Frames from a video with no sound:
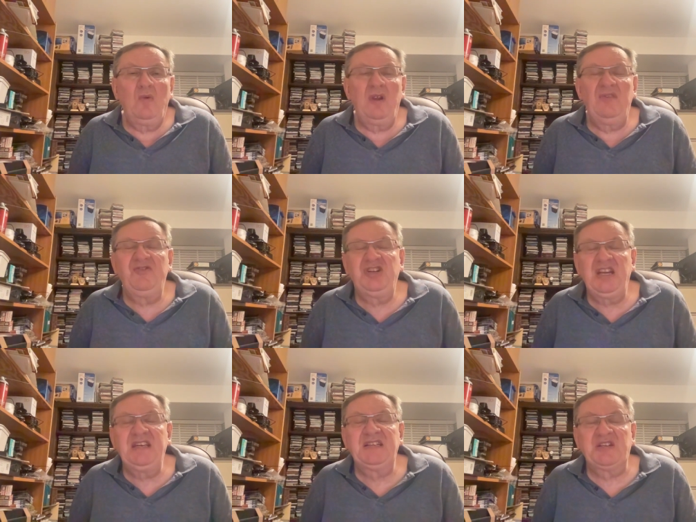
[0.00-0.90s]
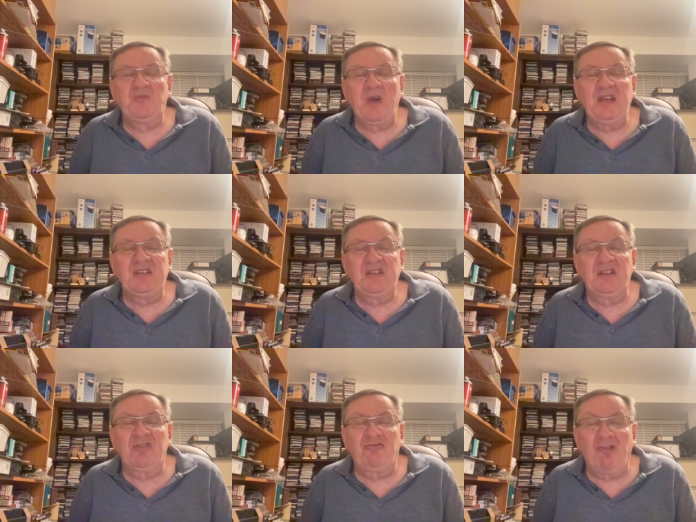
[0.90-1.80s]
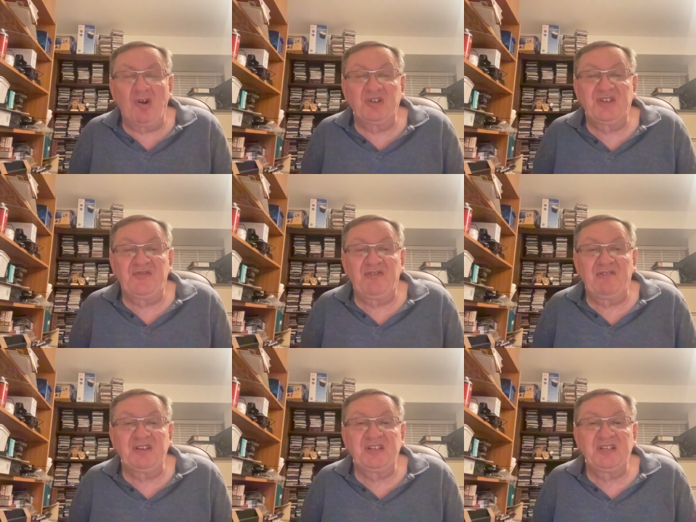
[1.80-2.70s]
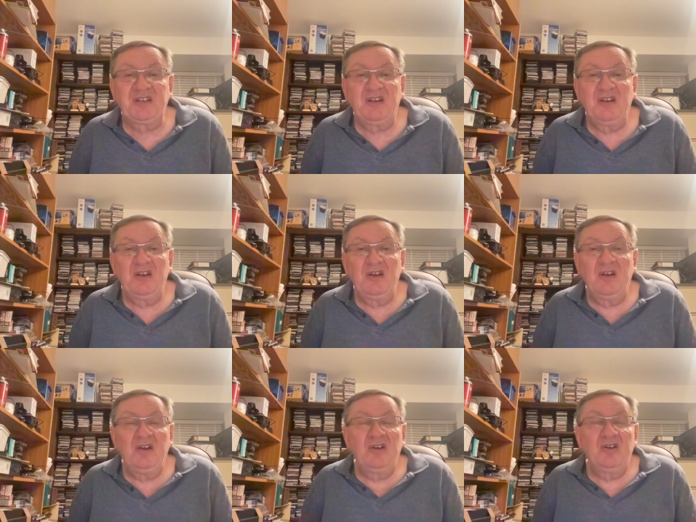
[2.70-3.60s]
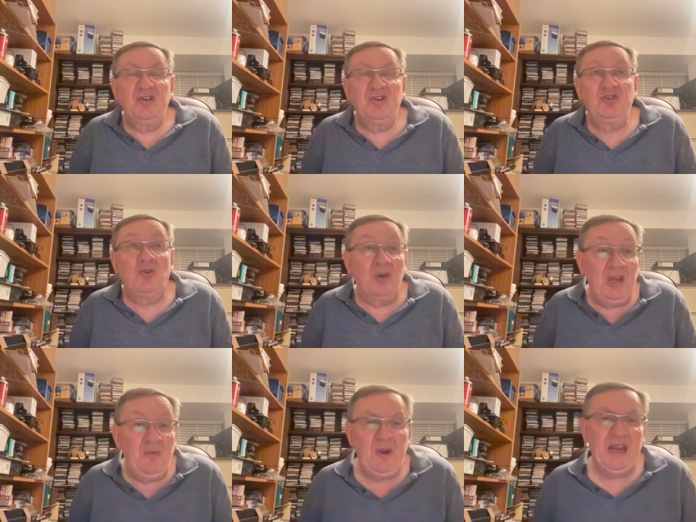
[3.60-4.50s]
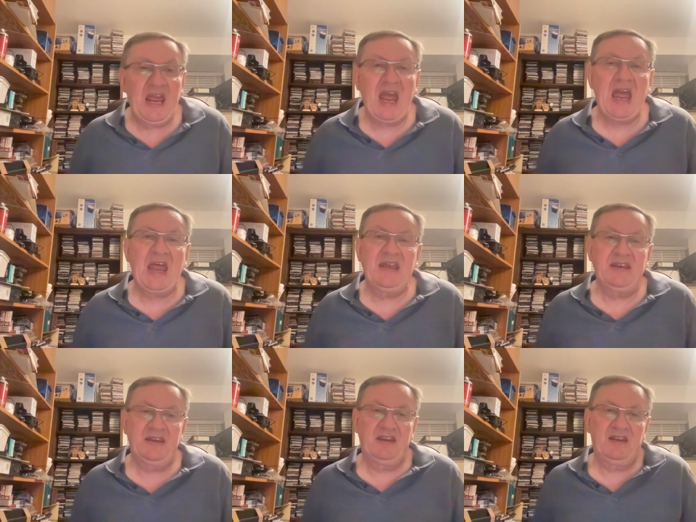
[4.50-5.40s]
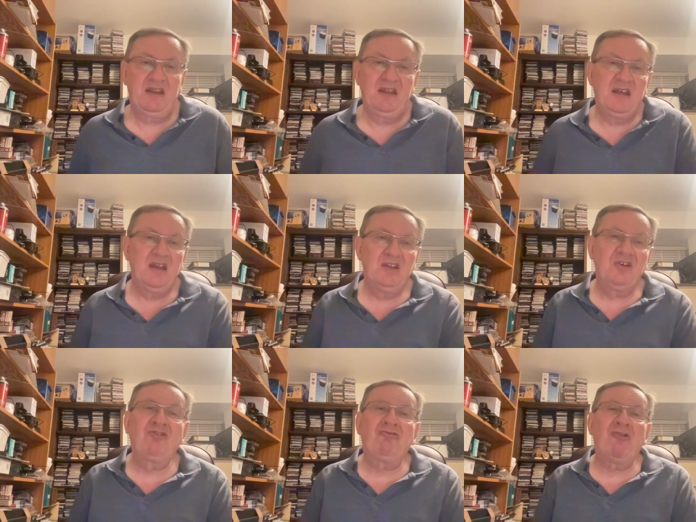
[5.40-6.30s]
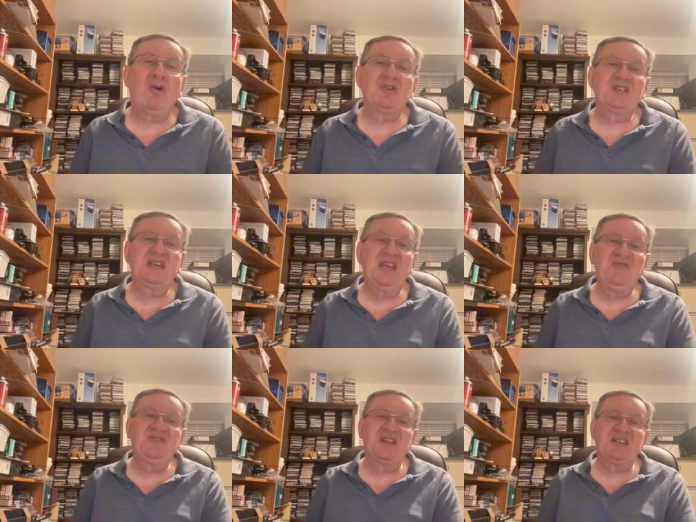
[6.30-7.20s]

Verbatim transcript: Well, if Jesus went to the cross for us, Surely we can. The cross gives